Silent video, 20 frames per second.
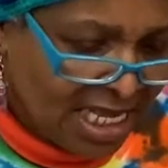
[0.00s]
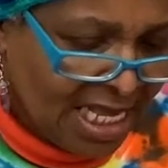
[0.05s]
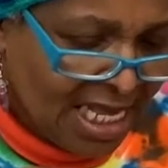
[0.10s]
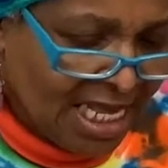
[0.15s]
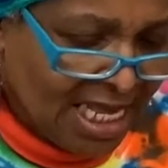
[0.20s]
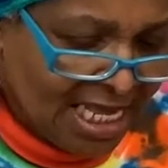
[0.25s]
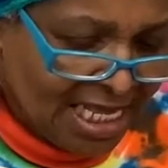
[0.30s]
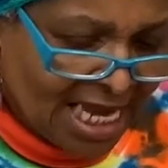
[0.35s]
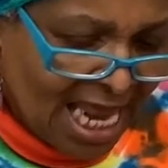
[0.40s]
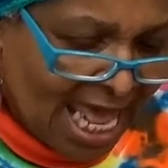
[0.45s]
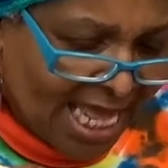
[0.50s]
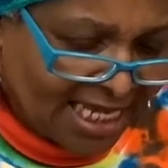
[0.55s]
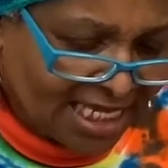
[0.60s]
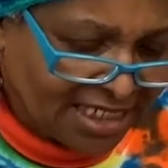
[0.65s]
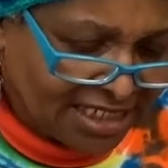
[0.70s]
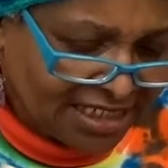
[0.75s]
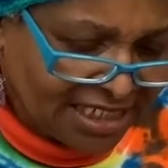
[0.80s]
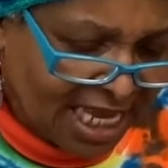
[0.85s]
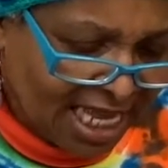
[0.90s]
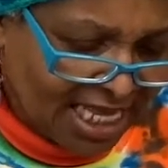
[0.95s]
And I
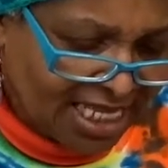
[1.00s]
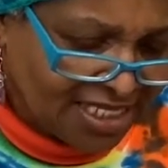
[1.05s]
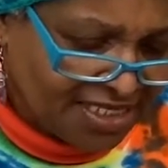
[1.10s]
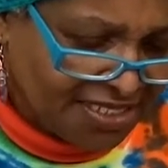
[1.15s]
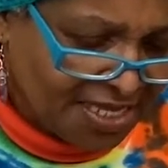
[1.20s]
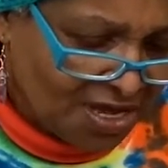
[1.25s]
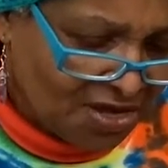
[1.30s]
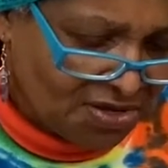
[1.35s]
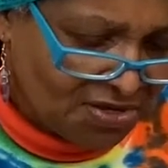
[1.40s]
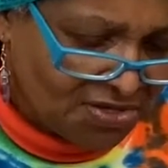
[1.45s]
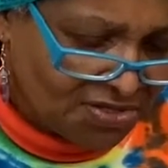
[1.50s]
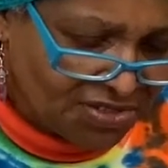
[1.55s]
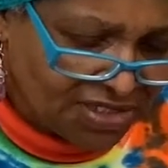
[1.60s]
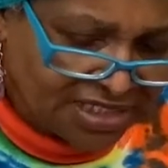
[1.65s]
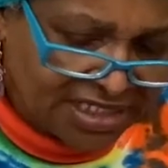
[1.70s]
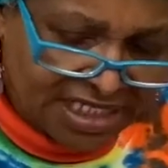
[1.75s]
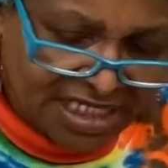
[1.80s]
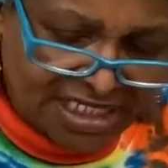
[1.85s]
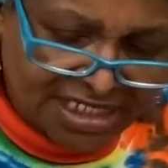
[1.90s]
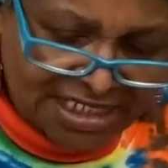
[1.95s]
could take those
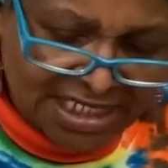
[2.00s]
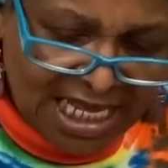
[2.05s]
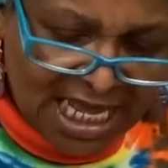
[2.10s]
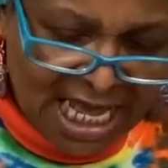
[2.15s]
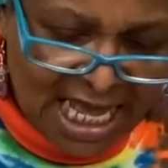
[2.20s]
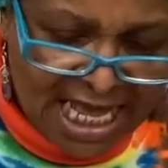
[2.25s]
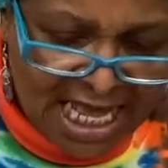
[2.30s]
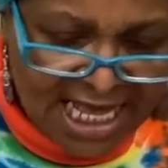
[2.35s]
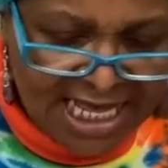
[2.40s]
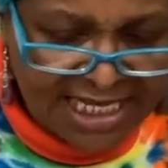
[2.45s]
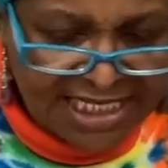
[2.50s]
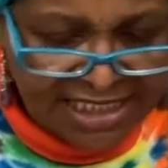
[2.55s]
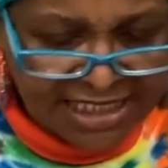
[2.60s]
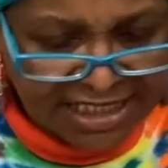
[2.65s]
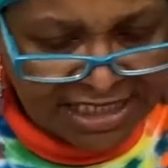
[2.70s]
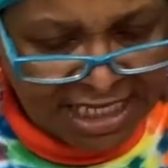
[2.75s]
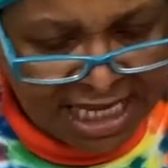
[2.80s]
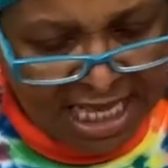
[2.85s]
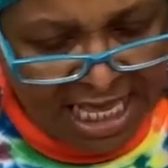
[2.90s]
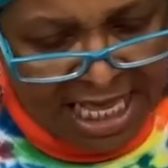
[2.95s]

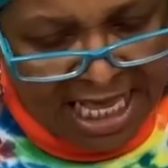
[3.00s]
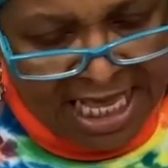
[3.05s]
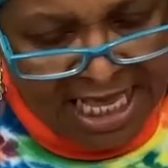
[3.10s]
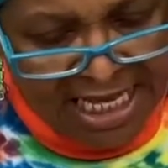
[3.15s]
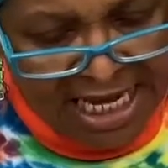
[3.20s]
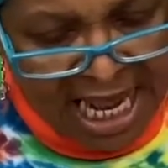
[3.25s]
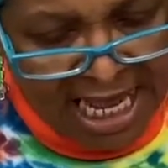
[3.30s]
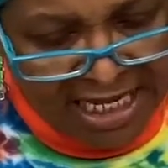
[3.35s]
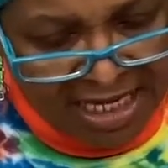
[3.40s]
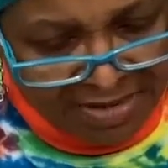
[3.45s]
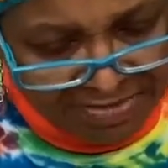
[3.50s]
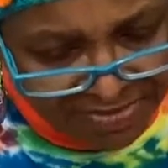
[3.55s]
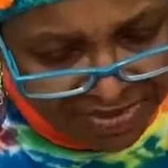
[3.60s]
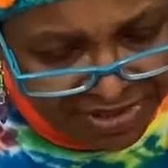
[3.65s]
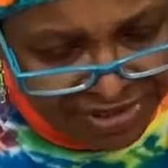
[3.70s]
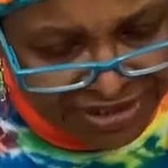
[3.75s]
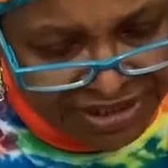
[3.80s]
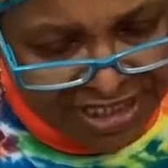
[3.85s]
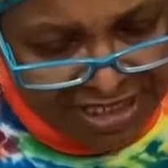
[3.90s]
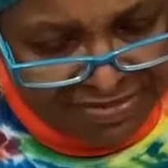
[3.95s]
designs and I could
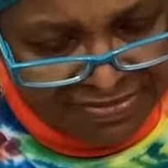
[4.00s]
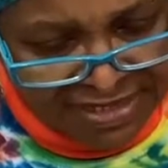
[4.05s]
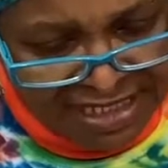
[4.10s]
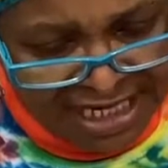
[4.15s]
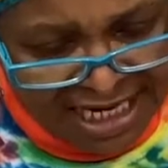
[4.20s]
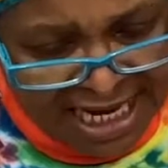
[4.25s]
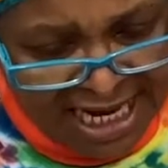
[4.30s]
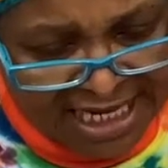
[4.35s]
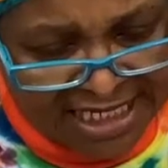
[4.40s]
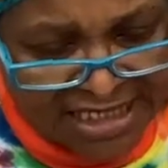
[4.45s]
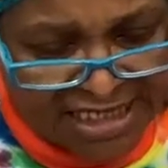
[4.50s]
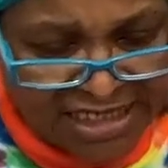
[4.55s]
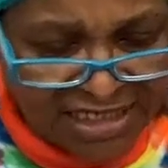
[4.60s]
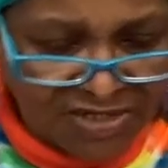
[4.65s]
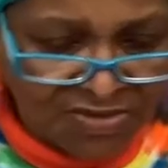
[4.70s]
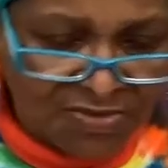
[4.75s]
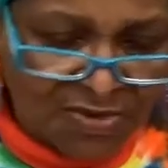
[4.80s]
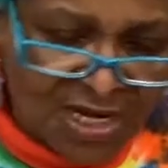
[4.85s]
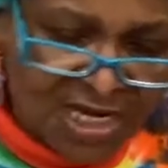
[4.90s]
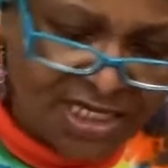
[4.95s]
put them next to
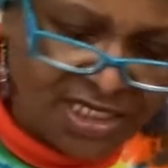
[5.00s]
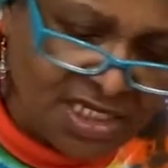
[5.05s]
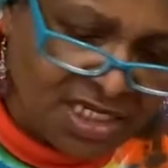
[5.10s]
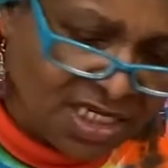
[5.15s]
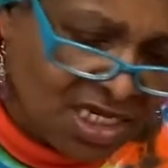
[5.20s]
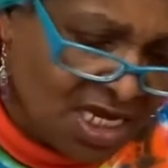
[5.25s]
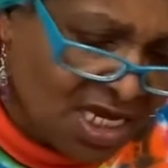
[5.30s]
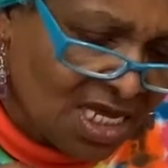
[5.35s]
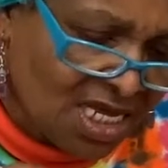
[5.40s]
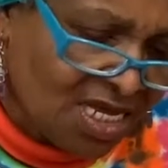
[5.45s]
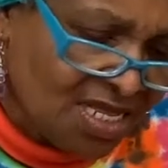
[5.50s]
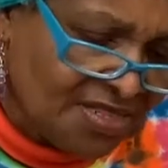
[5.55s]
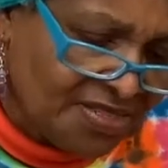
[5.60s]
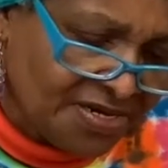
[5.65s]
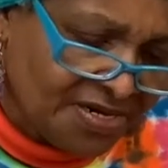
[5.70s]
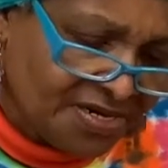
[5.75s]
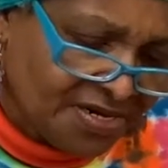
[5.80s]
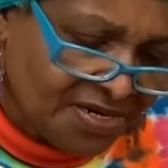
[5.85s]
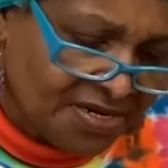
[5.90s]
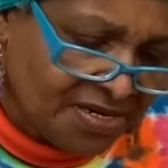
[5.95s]
one
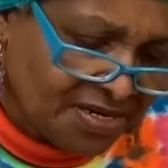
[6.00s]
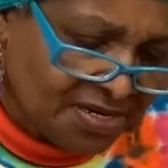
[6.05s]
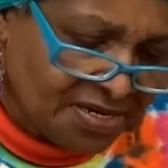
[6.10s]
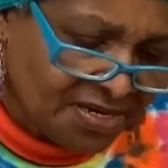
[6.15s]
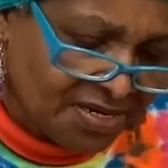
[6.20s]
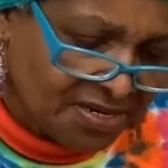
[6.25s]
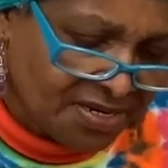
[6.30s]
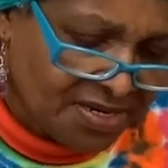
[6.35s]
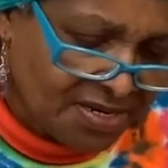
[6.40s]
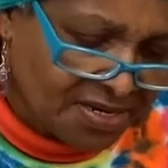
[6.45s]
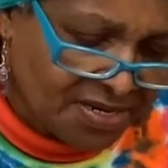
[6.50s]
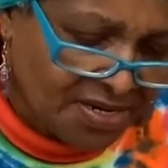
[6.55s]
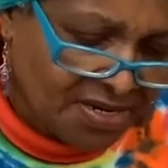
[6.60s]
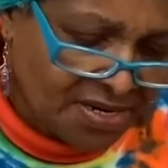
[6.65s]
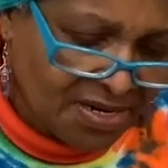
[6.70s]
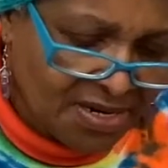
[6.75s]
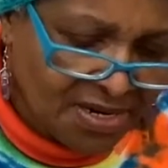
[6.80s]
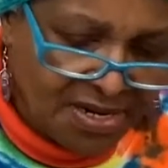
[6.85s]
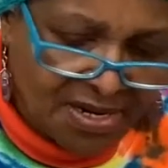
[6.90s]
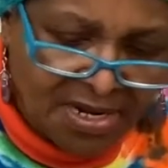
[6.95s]
another.
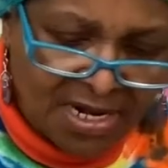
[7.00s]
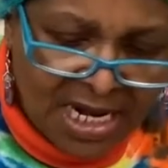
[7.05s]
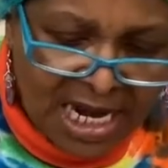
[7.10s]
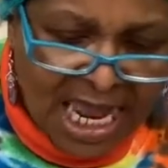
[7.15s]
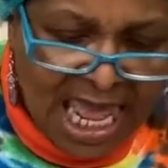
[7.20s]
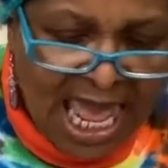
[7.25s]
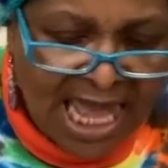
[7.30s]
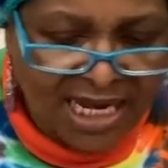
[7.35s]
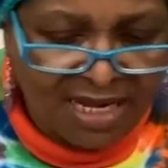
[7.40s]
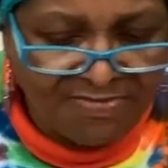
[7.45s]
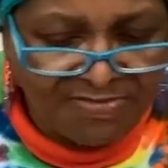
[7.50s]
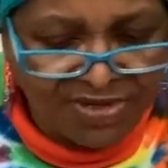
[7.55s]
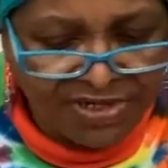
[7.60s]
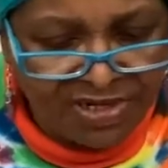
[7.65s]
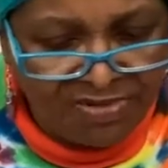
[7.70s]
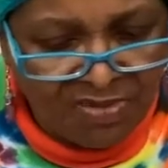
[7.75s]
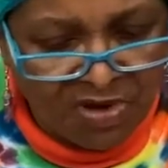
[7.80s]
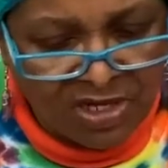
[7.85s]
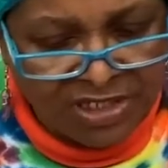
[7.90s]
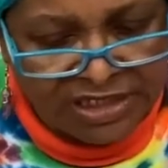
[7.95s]
I could put
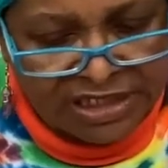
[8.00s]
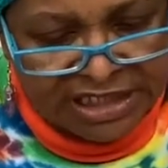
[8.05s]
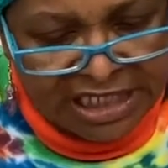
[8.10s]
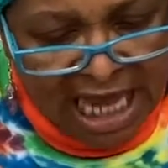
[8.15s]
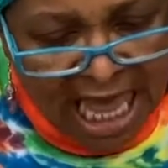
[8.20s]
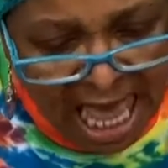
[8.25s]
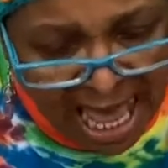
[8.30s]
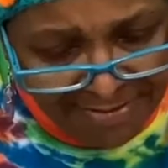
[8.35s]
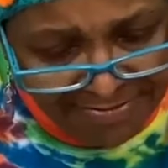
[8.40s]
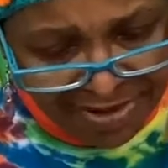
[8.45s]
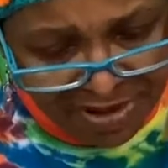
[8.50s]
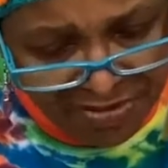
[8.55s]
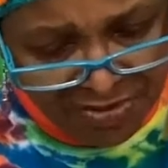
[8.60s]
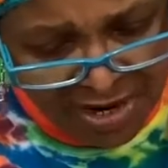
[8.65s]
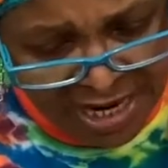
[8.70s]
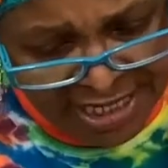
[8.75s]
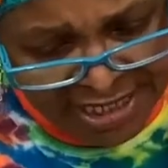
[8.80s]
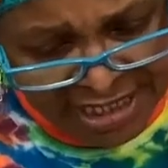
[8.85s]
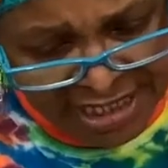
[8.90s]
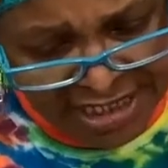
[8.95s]
them on top of
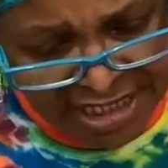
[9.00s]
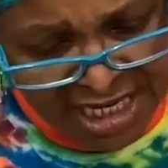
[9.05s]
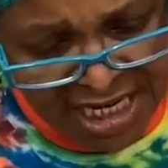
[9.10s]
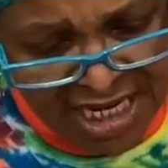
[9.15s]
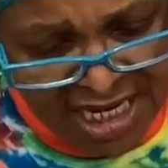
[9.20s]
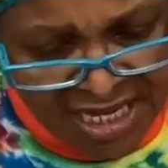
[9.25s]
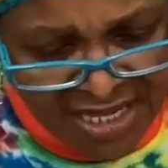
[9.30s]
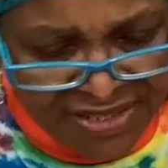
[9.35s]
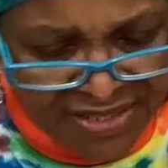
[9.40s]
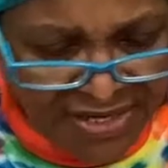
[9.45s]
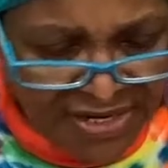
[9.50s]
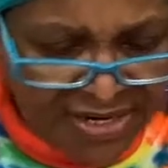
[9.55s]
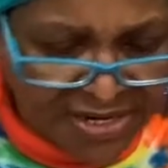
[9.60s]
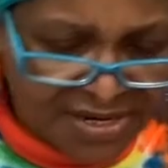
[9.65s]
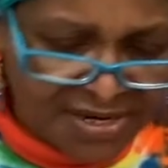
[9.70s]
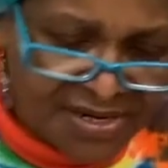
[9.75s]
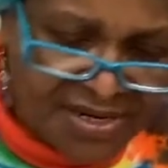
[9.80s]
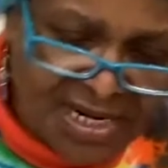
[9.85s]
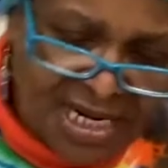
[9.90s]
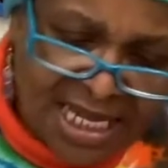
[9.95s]
one
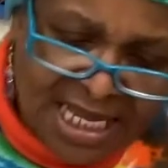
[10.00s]
another.